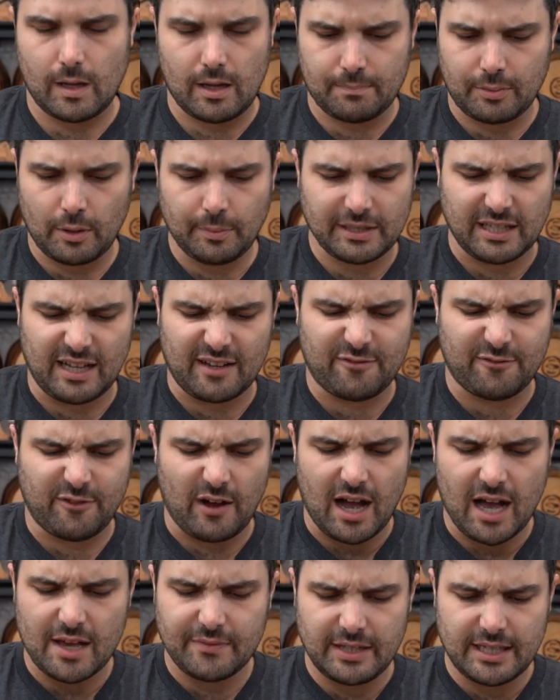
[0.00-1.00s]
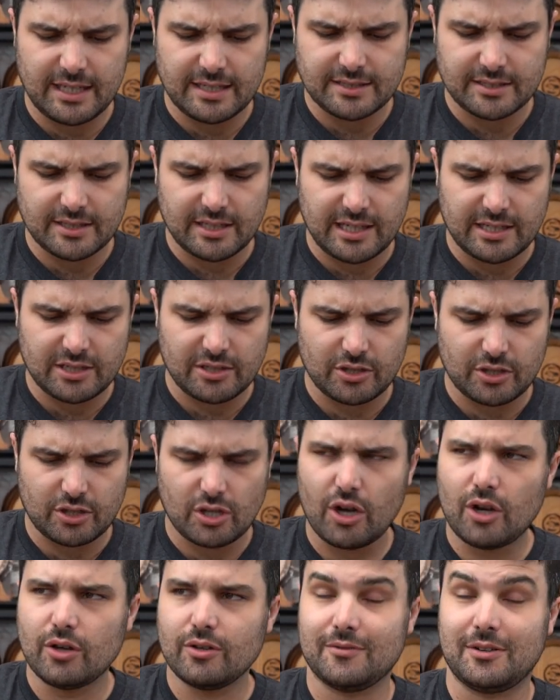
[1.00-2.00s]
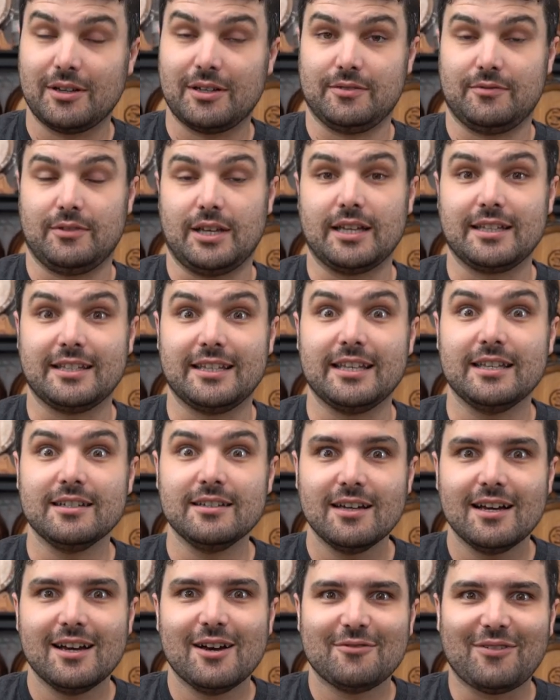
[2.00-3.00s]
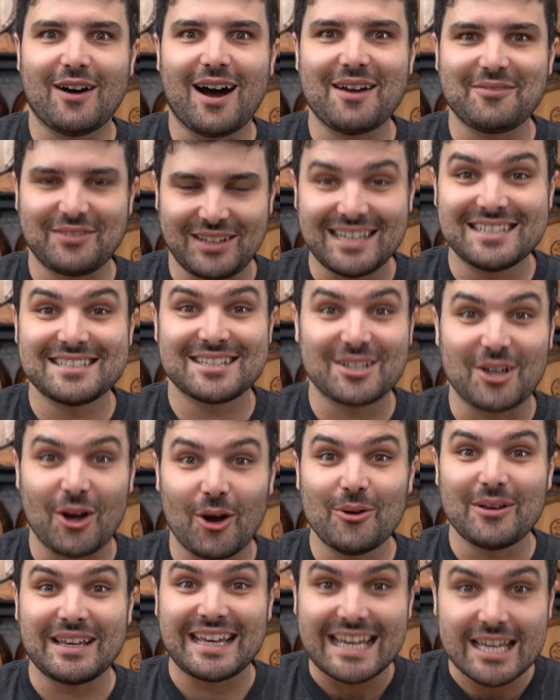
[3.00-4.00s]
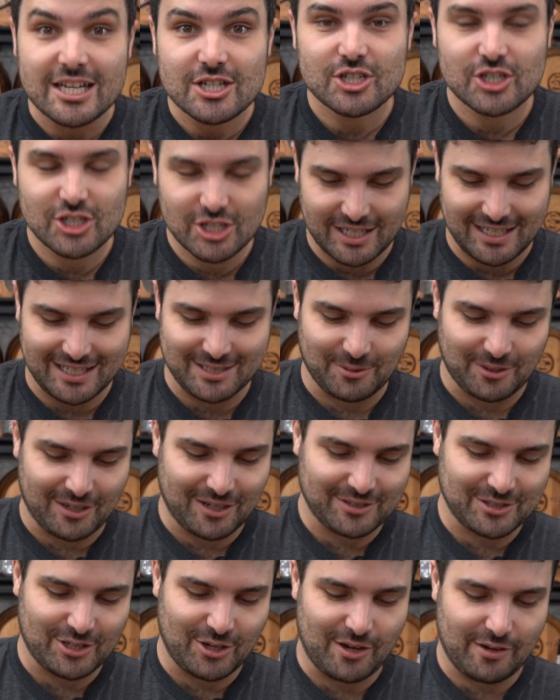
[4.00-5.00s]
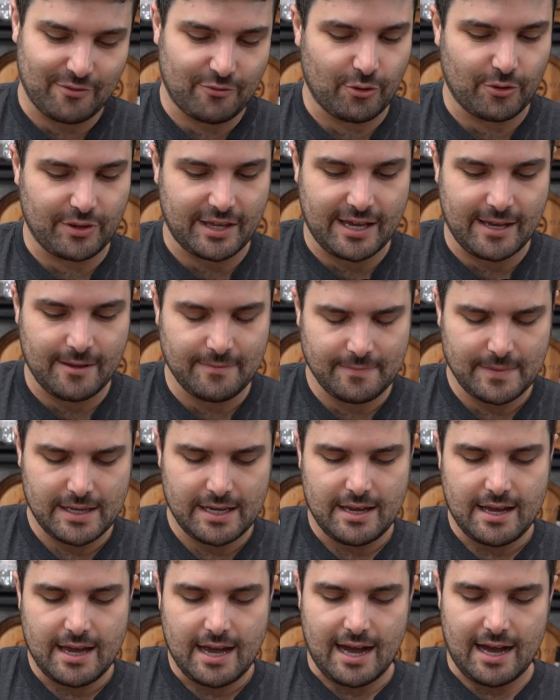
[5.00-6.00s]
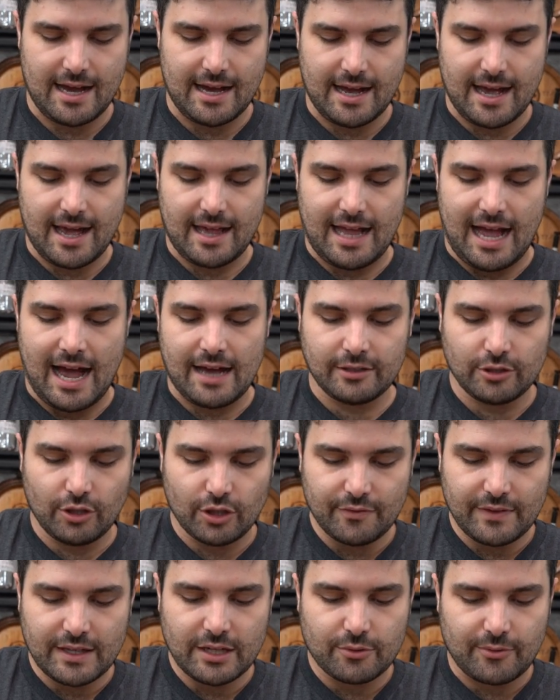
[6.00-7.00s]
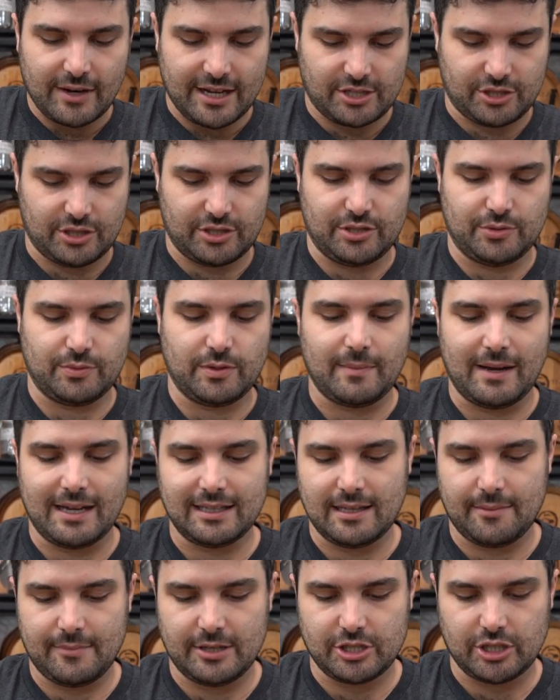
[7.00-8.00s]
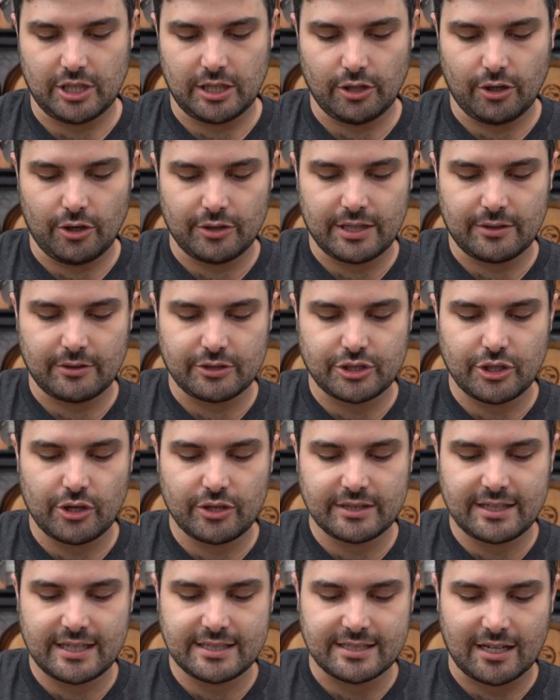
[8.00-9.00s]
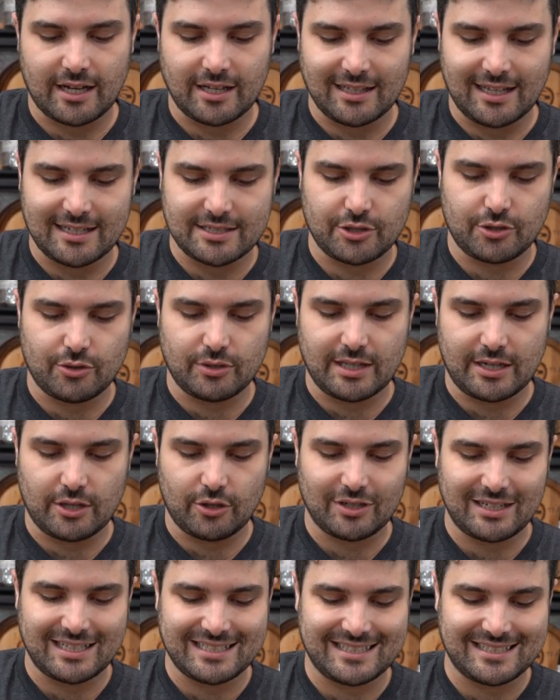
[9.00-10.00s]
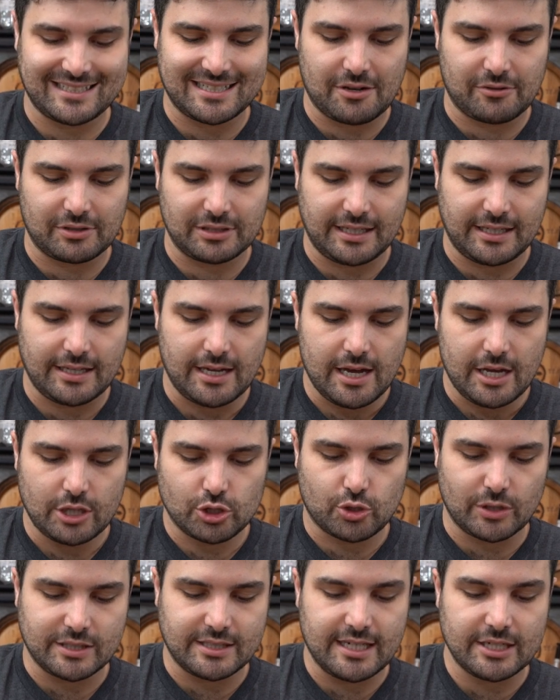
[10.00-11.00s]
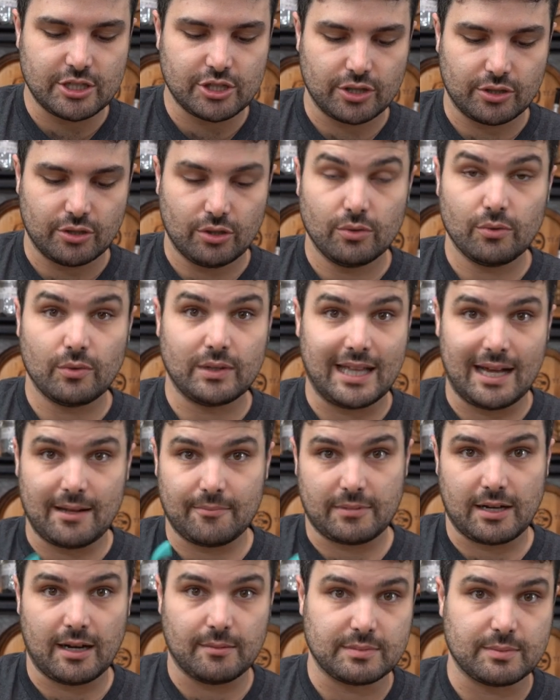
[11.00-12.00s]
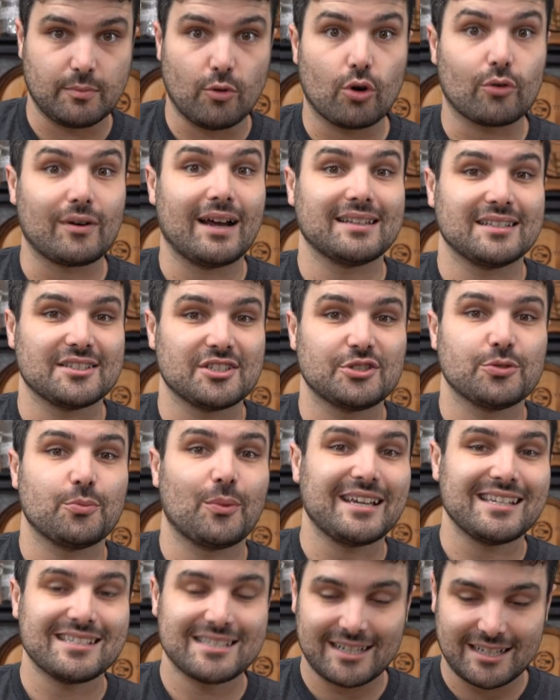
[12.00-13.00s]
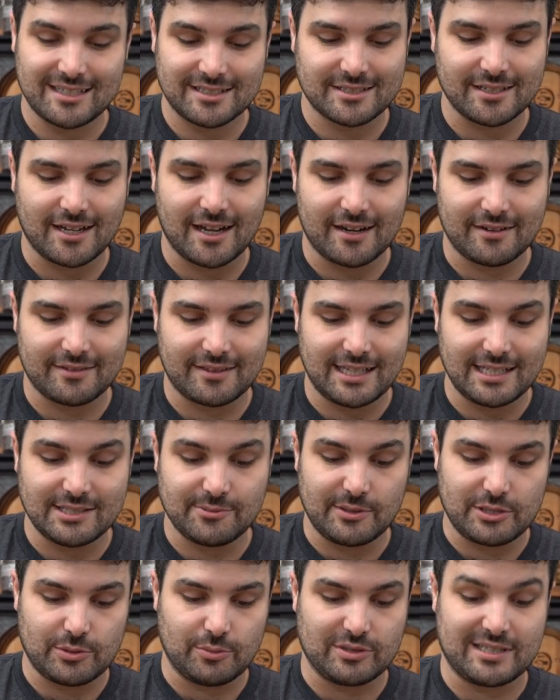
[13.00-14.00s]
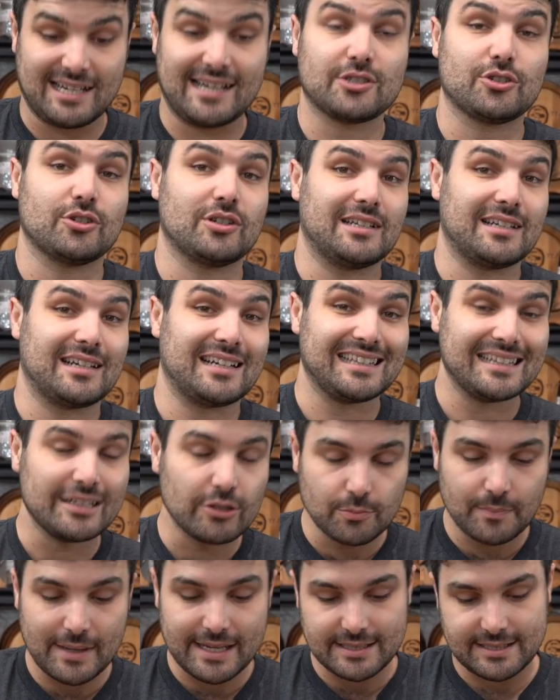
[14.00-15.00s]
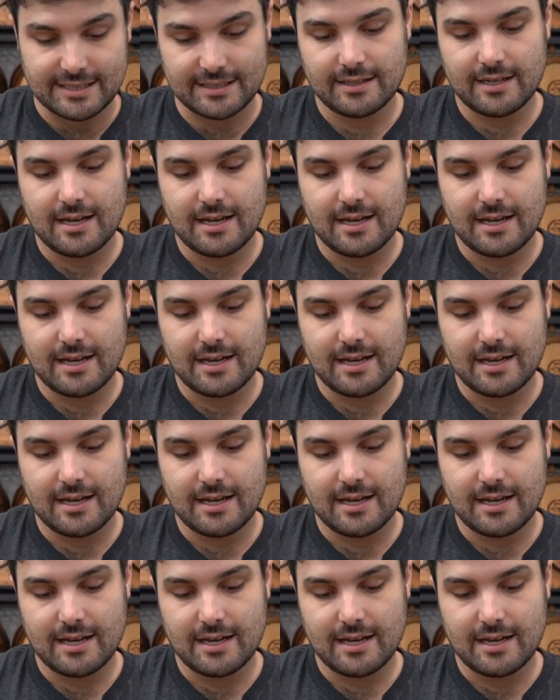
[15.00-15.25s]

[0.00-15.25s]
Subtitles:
probably like 5 years ago, 5 years ago-ish is what I was going for there. I had a lot of iterations with my limoncello. There are certain things that I like to do that are not necessarily traditional, and that comes more around the sweetening side of things, which we'll touch on in a little bit.